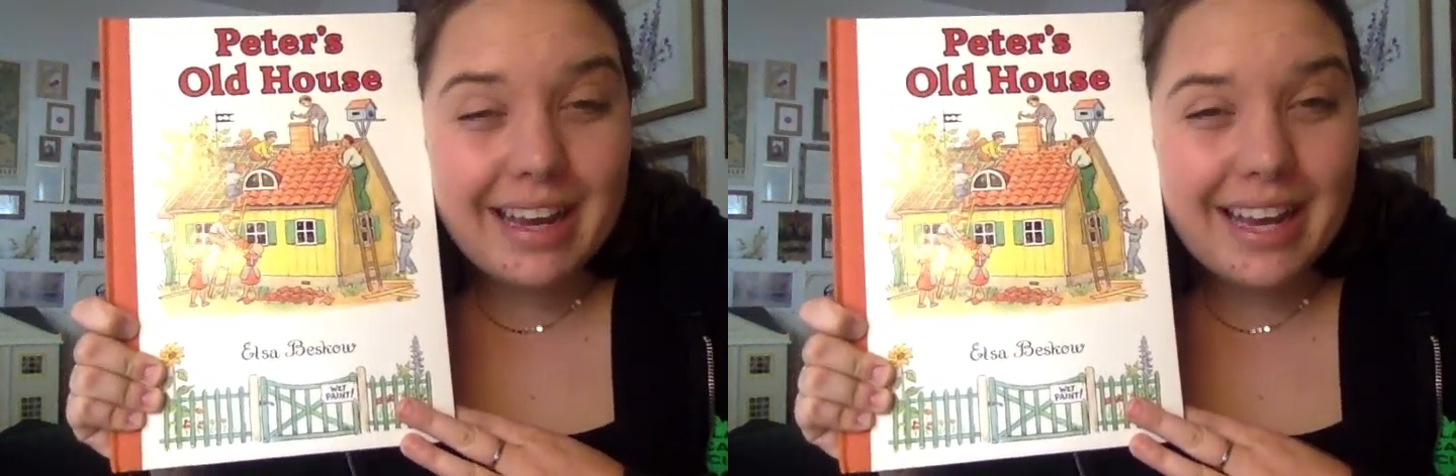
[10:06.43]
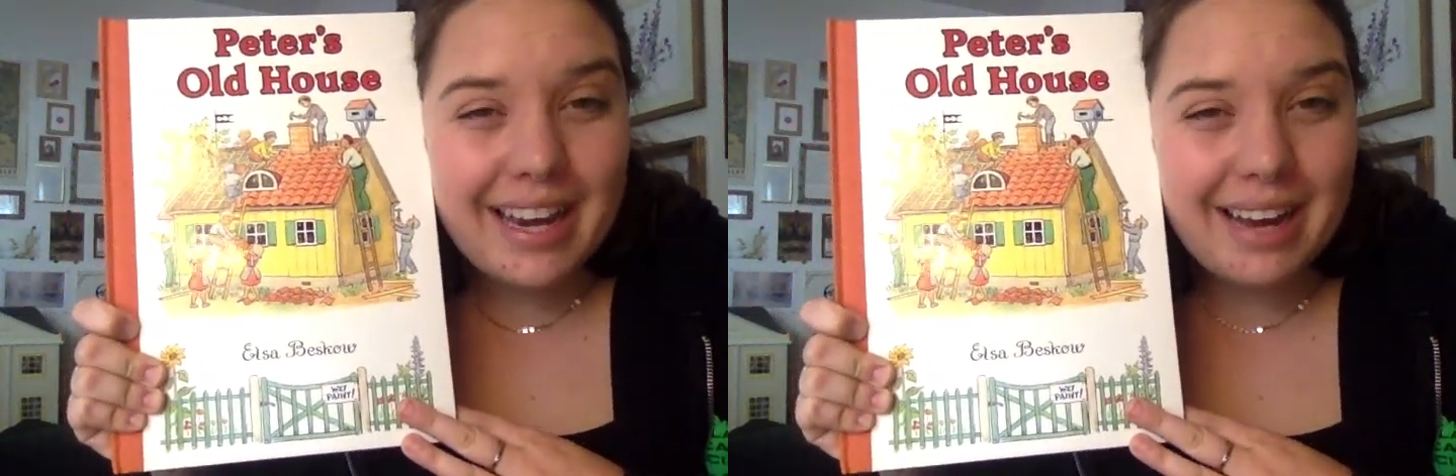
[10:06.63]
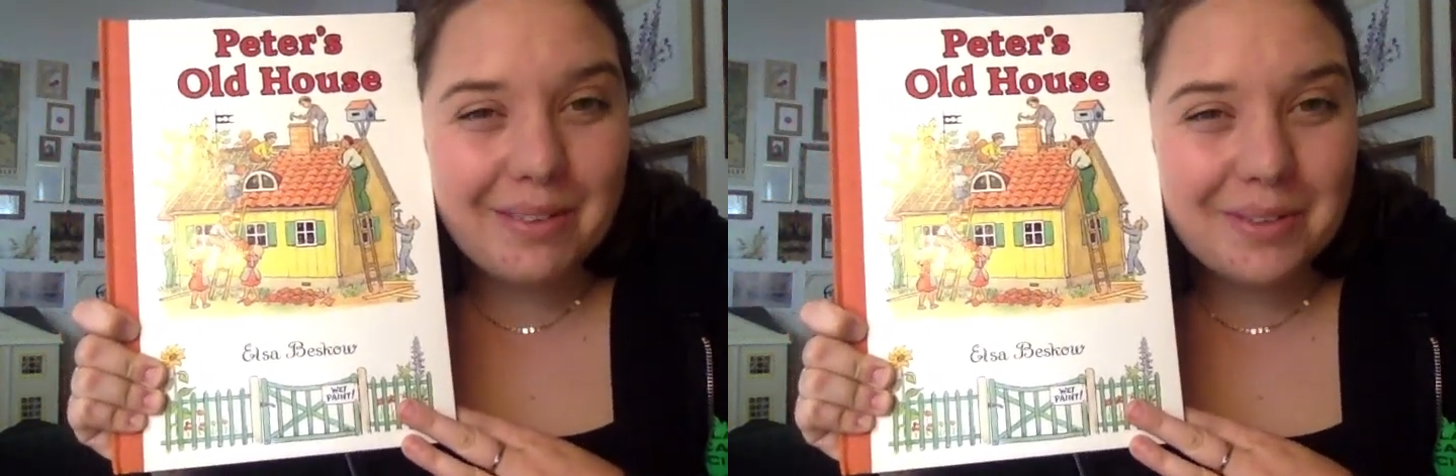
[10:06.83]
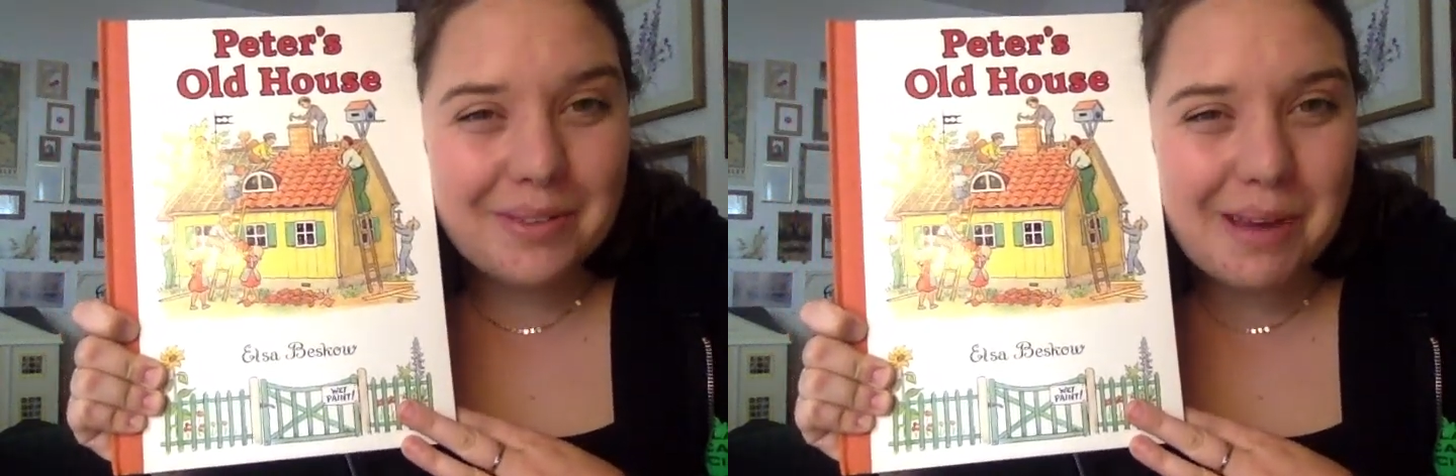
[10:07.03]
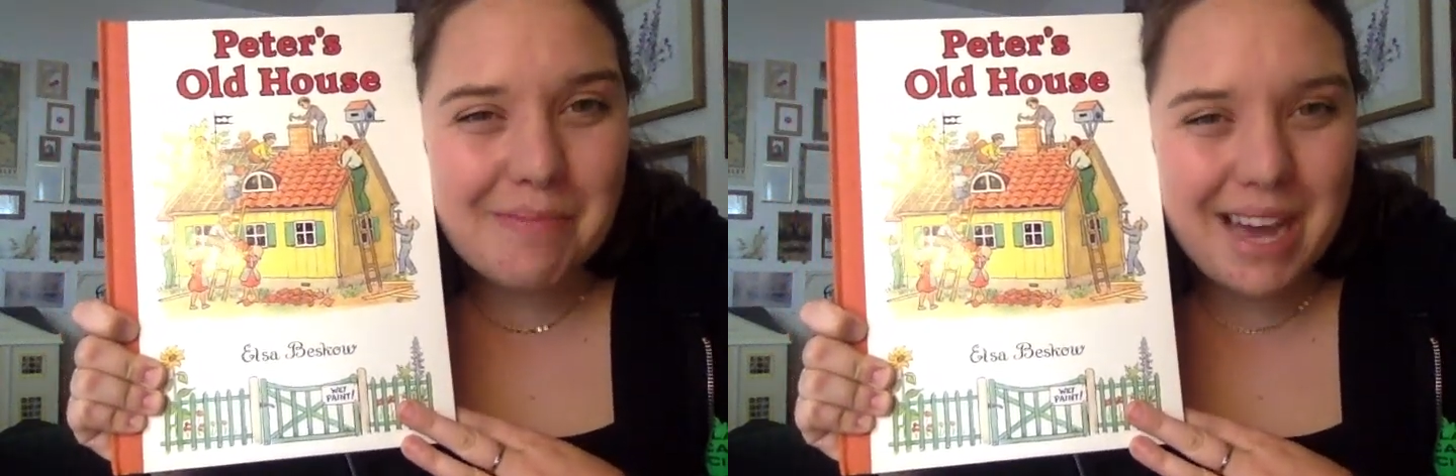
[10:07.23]
and I will
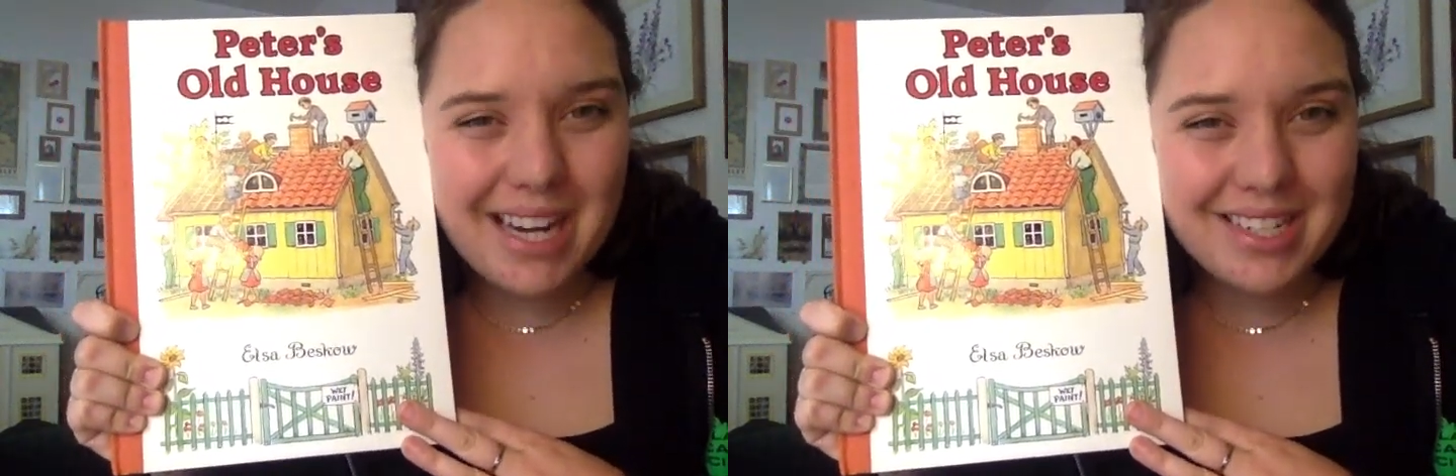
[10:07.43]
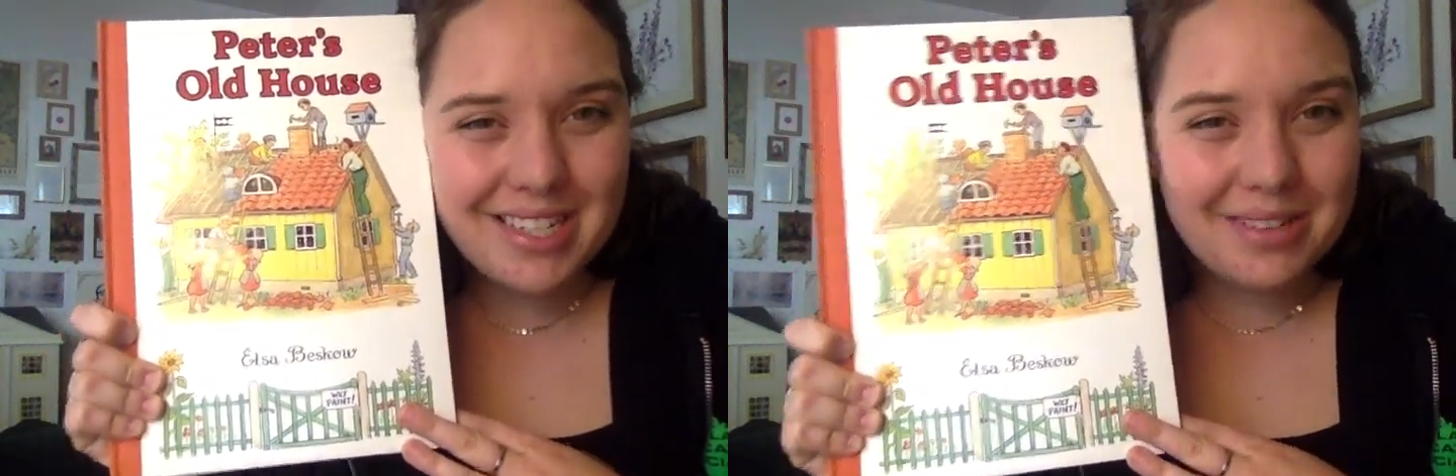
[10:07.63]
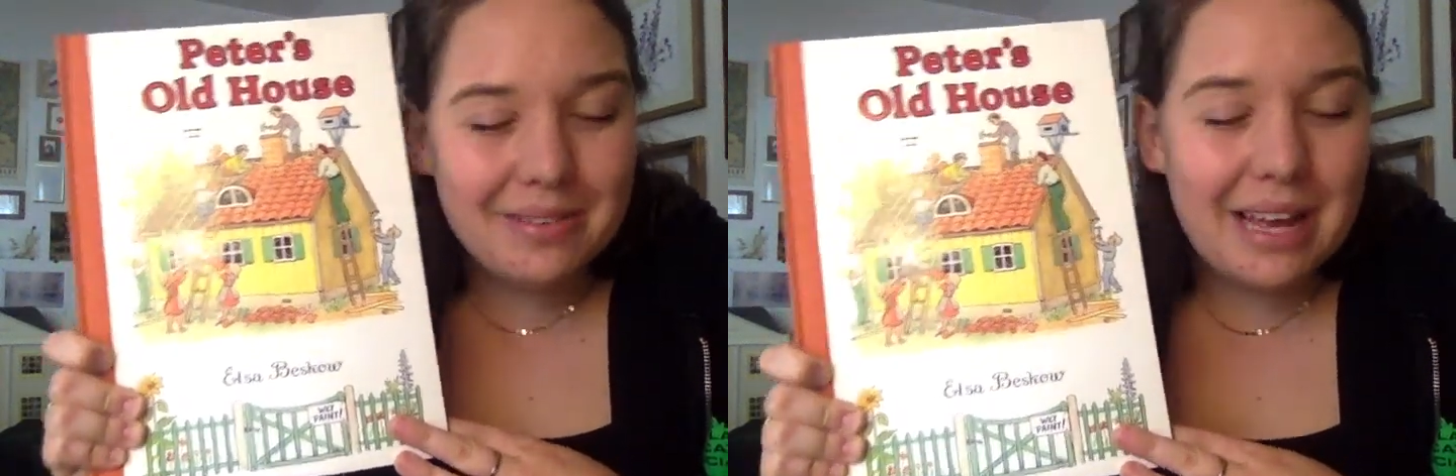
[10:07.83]
write back to you.